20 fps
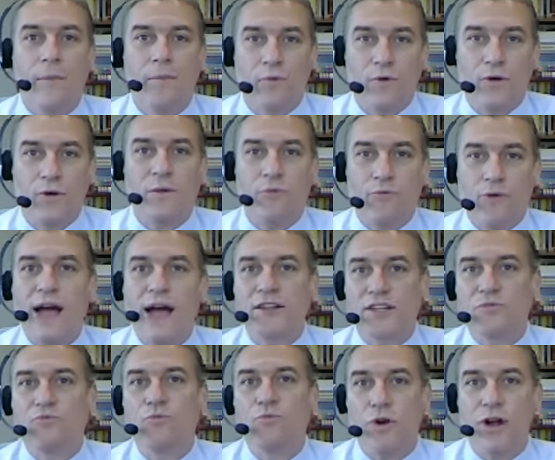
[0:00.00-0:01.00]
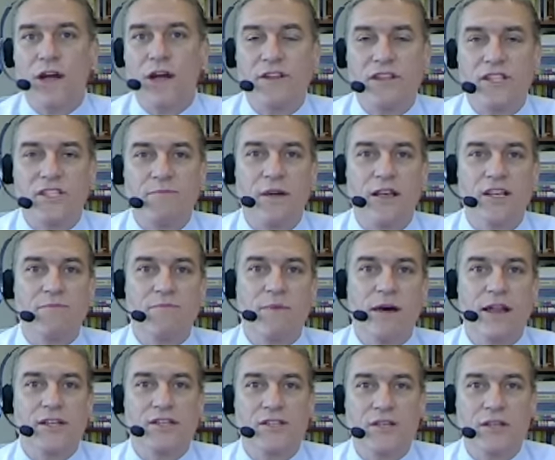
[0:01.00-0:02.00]
really practice more evidence-based
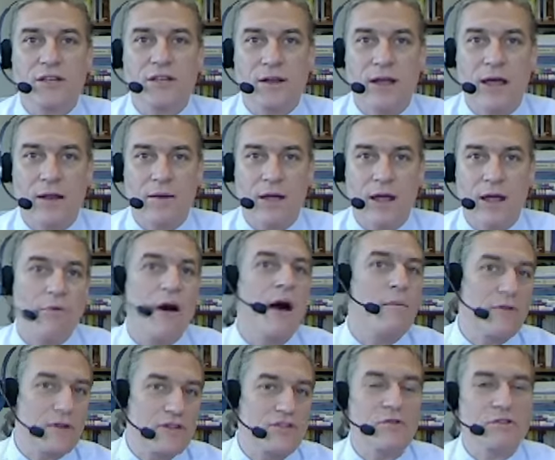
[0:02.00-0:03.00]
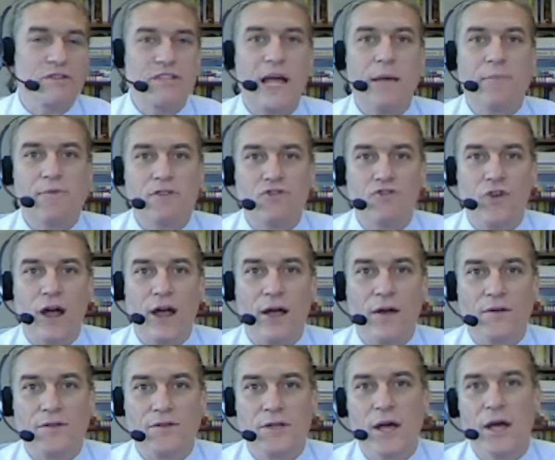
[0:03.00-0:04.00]
medicine and publish those types of
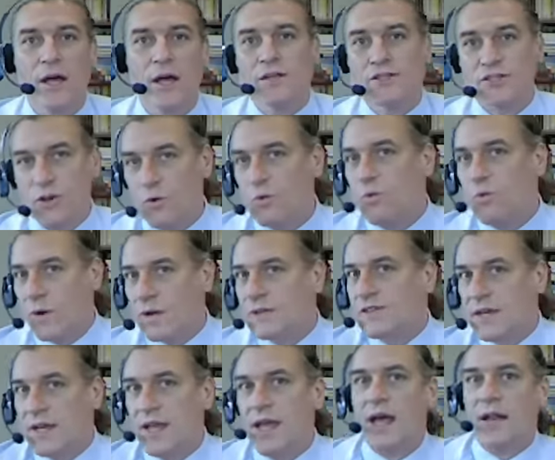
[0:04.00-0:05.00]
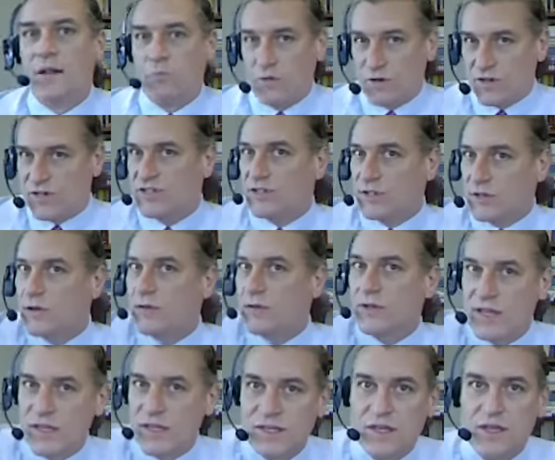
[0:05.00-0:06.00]
trials. So once again, we're
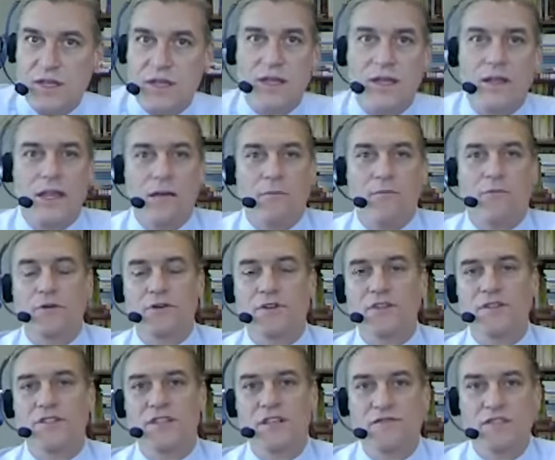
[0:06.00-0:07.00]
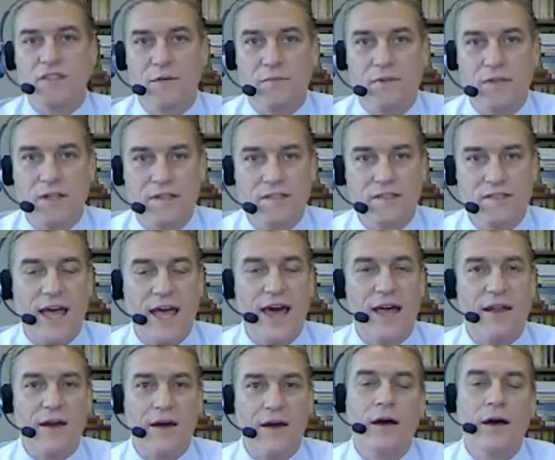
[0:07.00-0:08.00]
slowly seeing the emergence of some of this
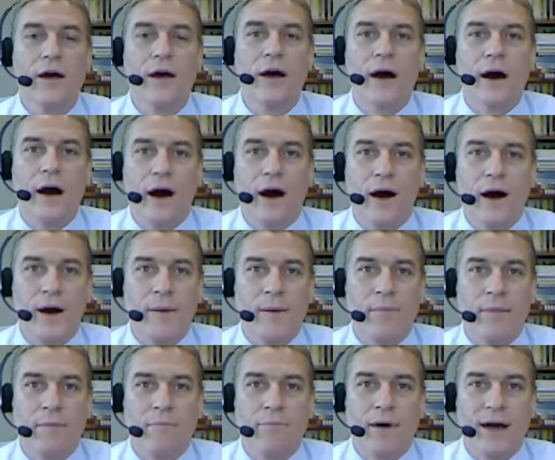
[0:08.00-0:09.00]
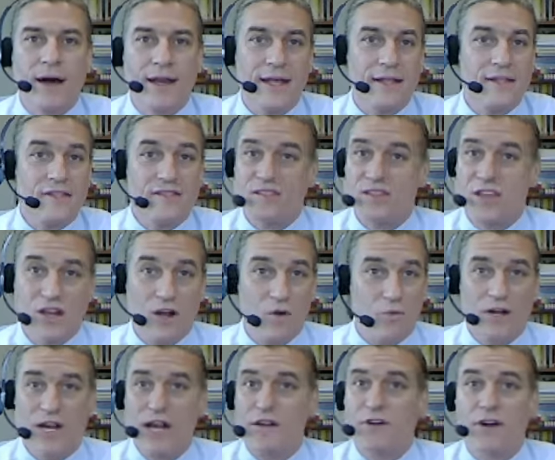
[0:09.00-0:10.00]
data, but it's, you know, we're
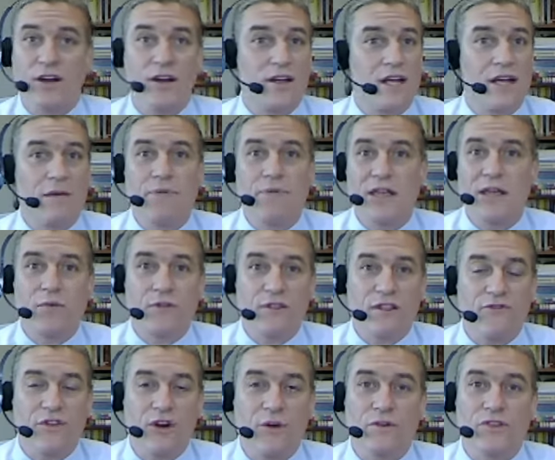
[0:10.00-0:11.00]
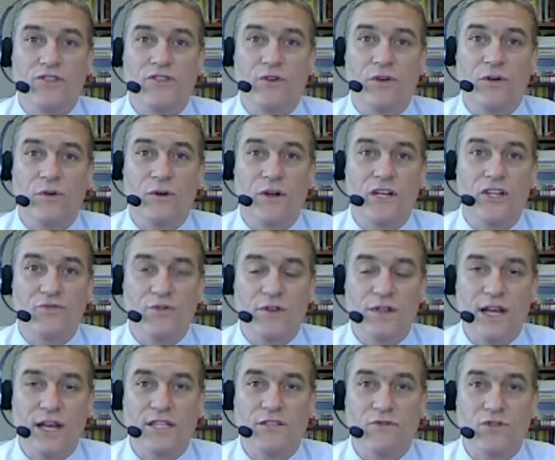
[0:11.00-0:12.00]
never going to compete with the pharmaceutical industry,
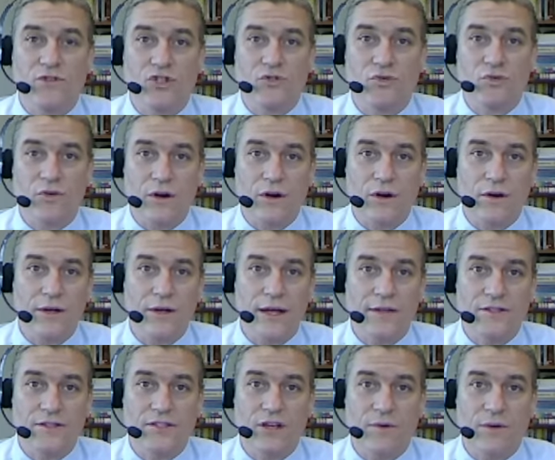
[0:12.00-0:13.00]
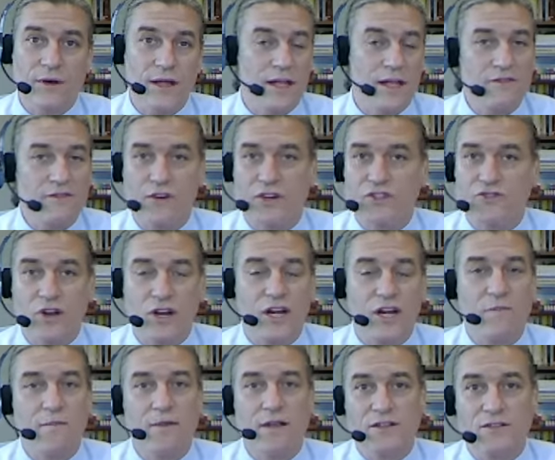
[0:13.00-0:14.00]
that's for sure. And so it's frustrating
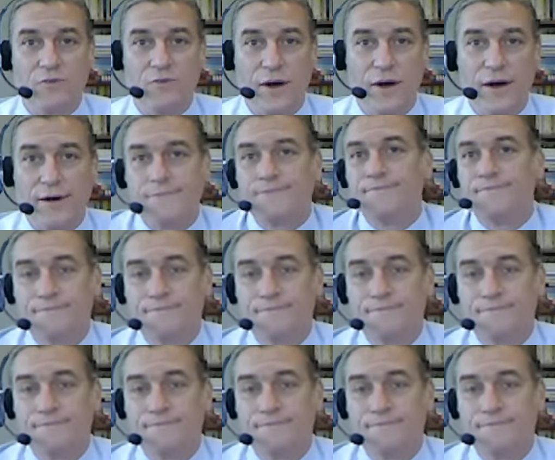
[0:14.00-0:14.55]
to me as well.